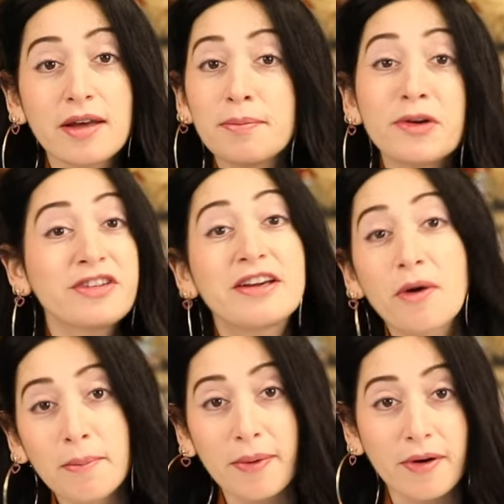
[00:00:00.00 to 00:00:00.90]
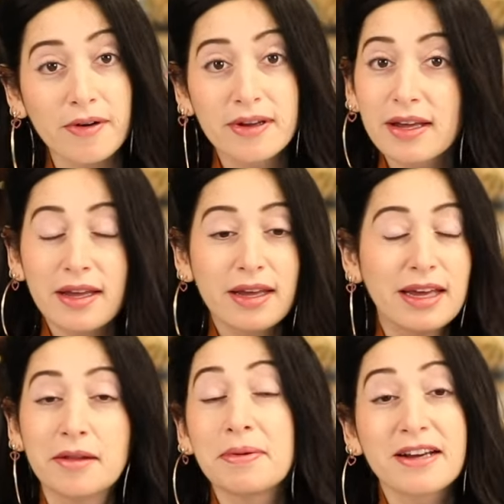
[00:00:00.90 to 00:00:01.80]
mushy compote
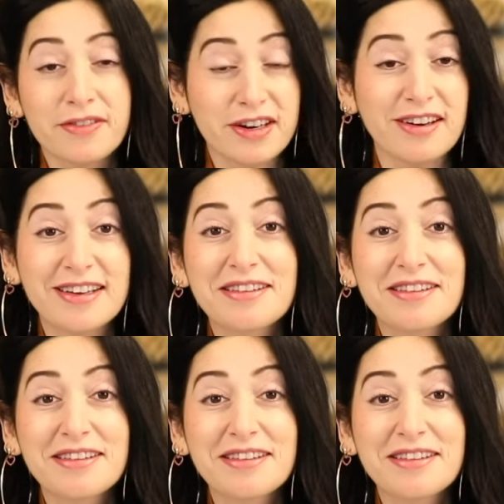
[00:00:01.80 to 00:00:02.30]
in the blink of an eye.